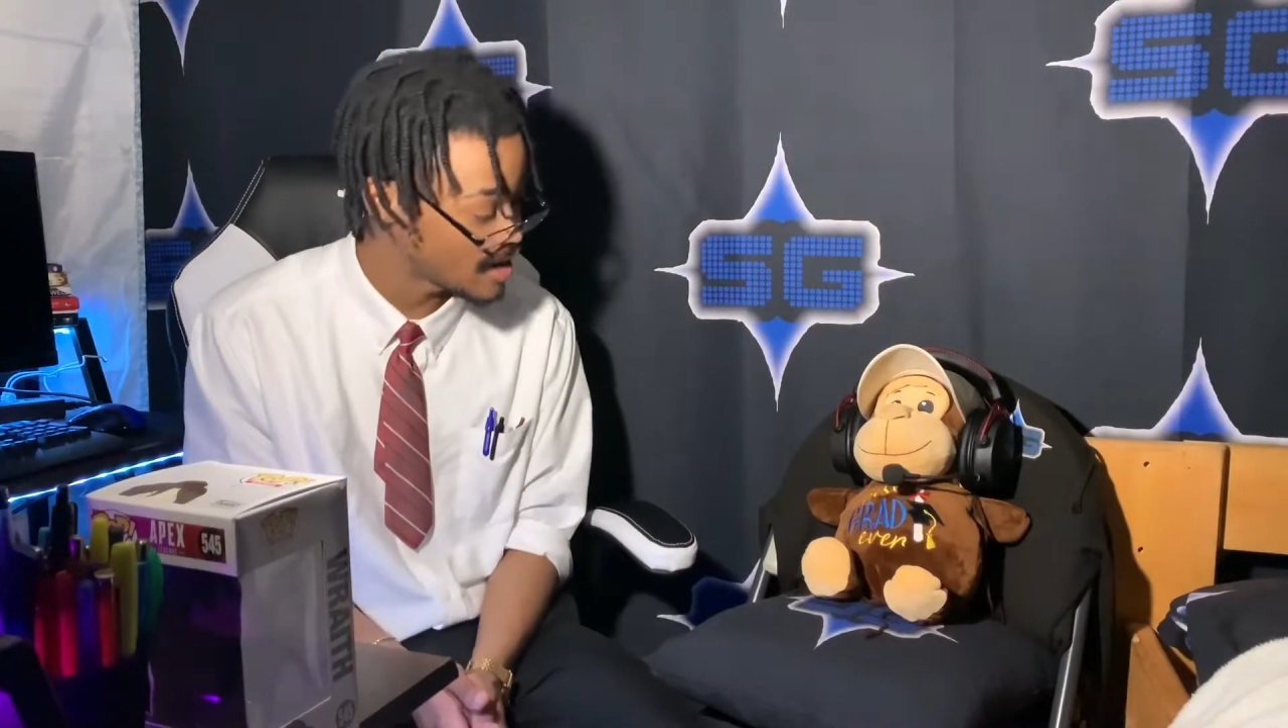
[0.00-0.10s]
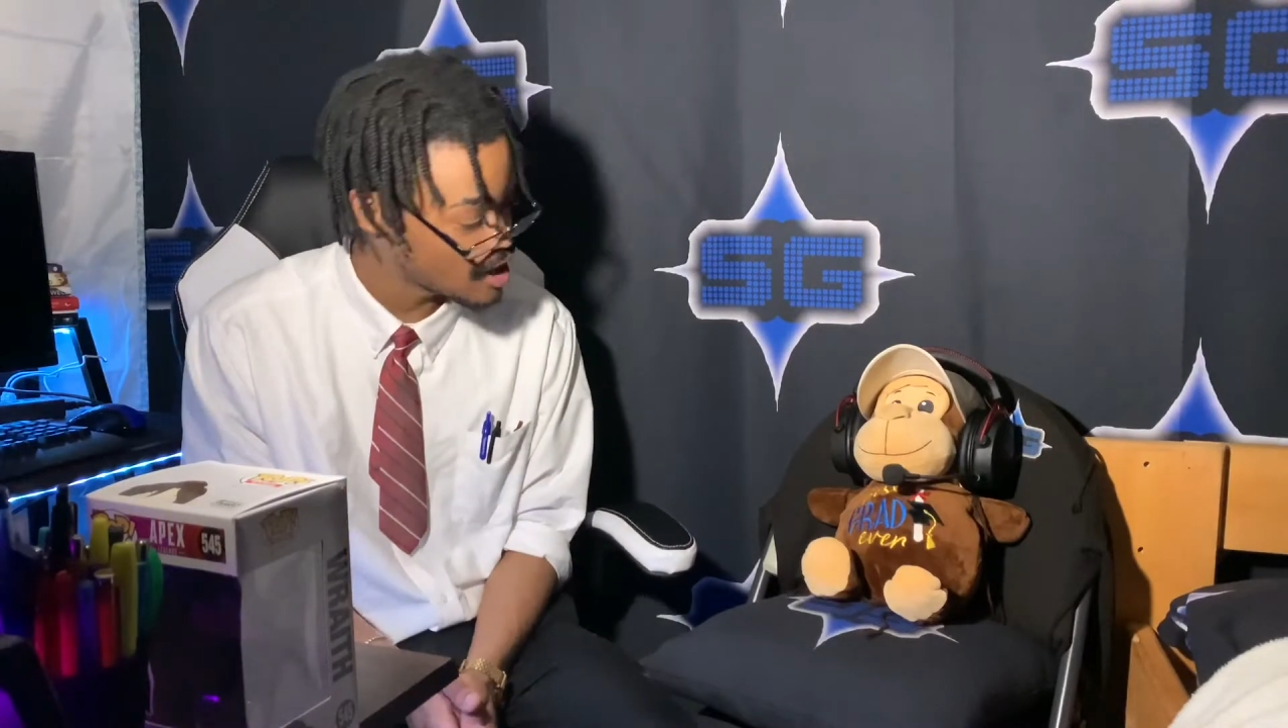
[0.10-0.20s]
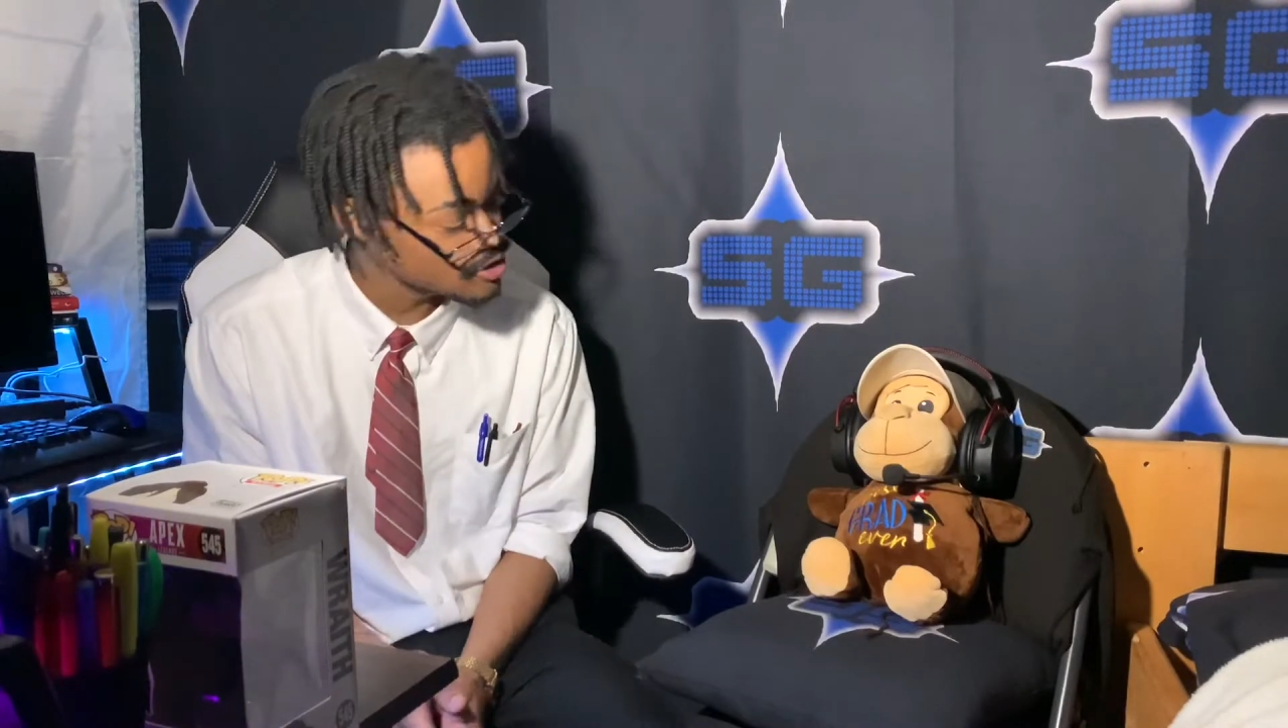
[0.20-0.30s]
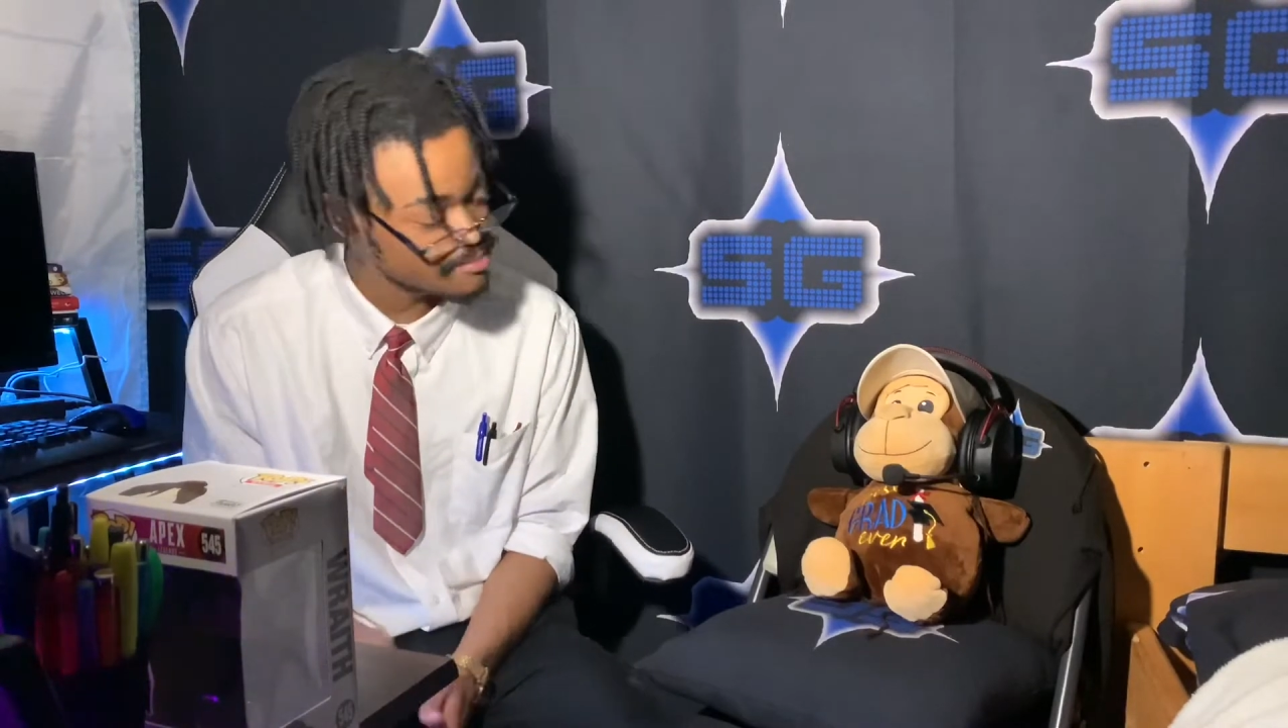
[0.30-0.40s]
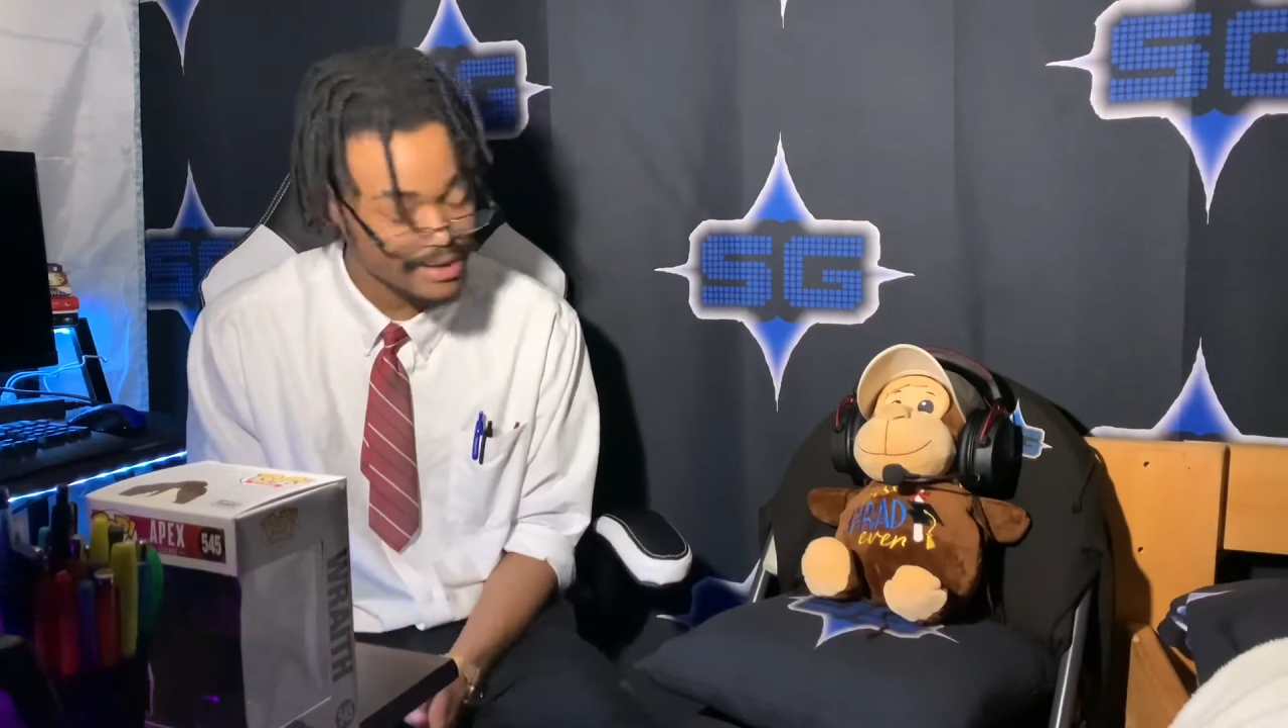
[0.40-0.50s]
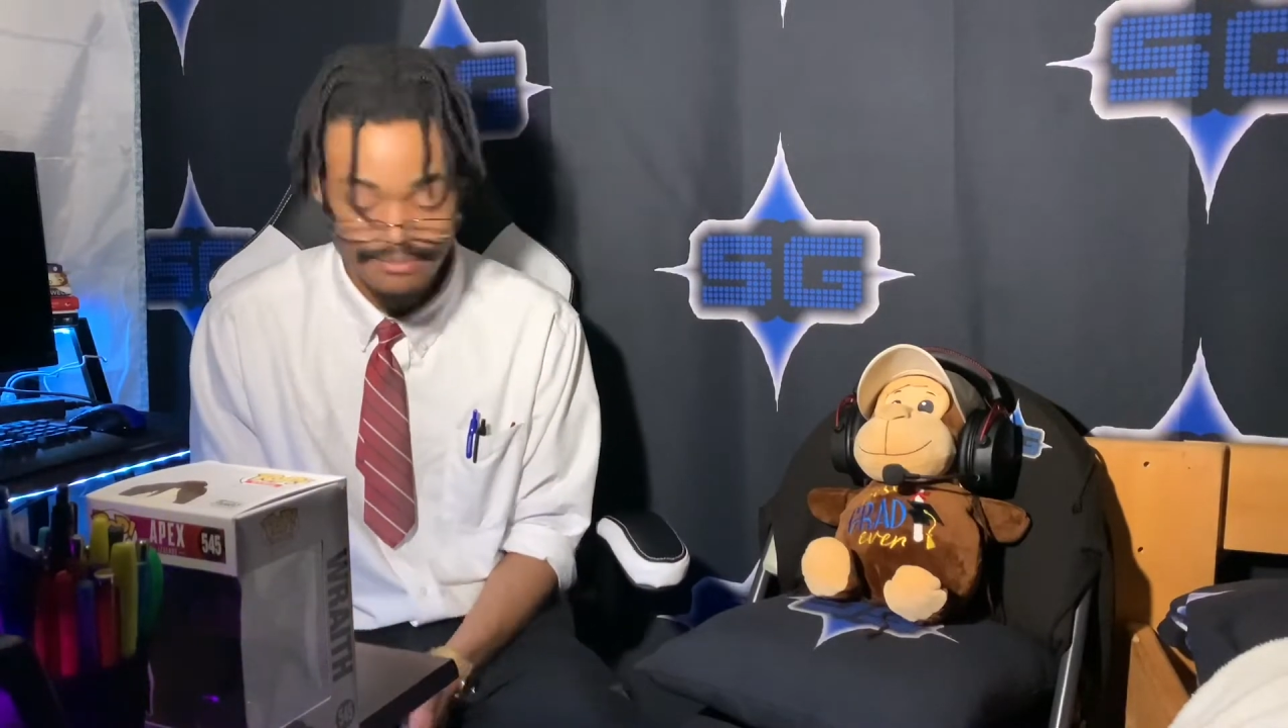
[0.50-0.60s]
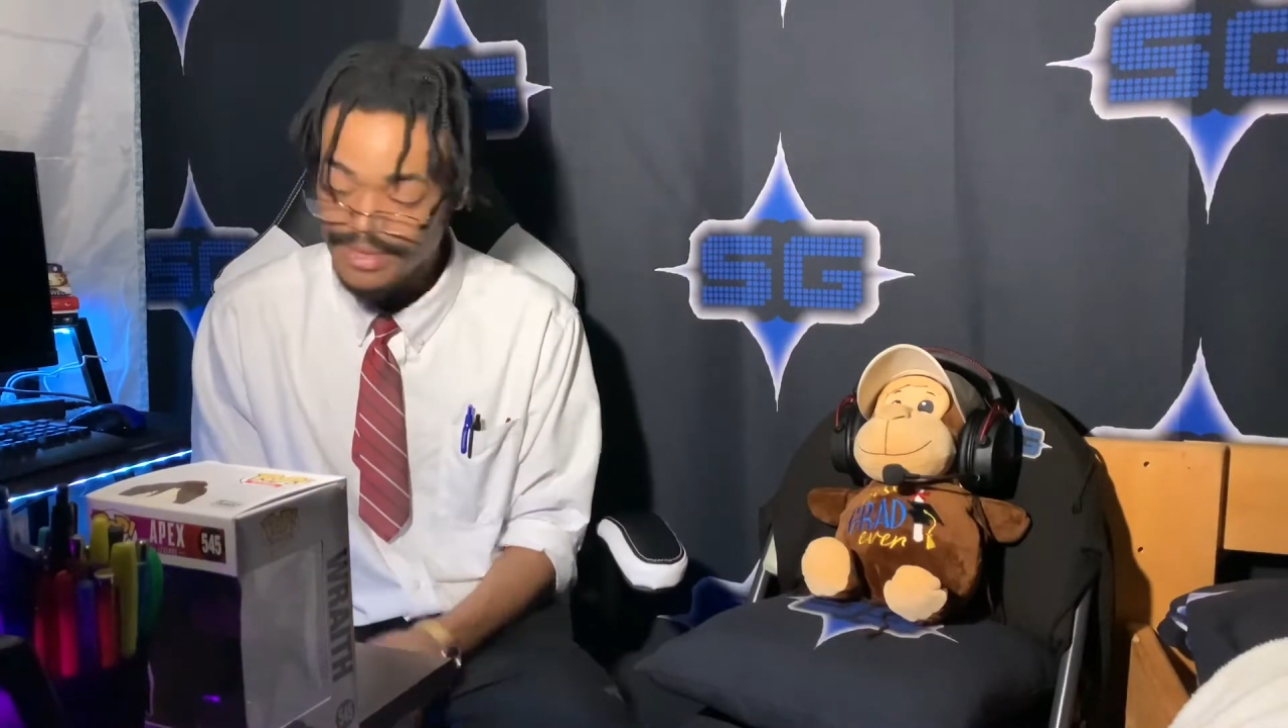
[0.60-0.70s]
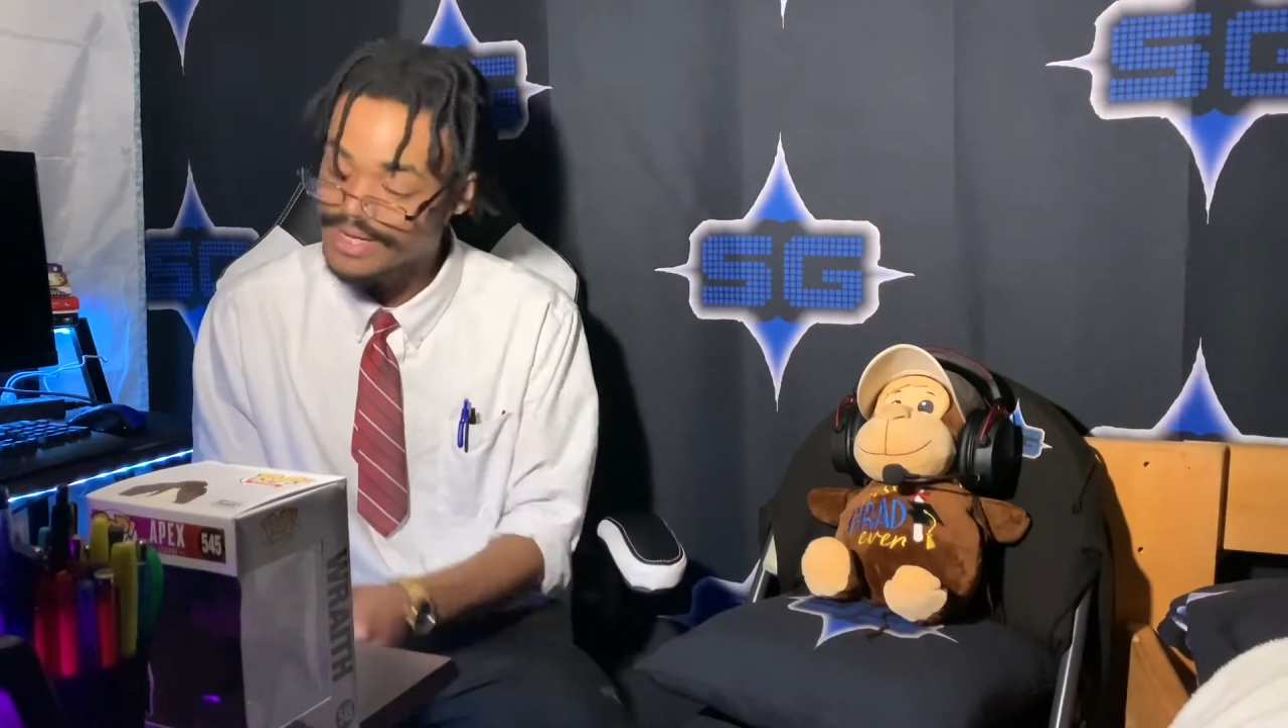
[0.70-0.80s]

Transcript: How's it been, man?